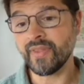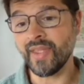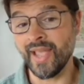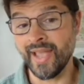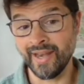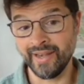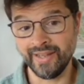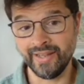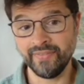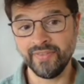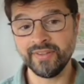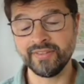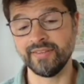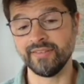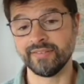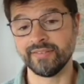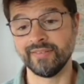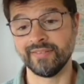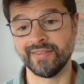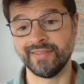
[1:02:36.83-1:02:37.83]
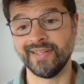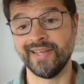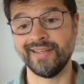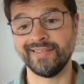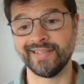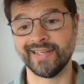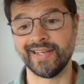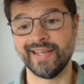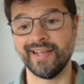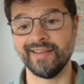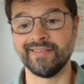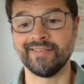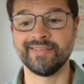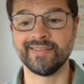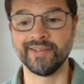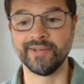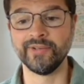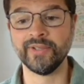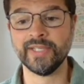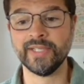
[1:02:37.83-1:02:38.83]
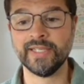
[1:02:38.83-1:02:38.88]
in this instance, the data cache. So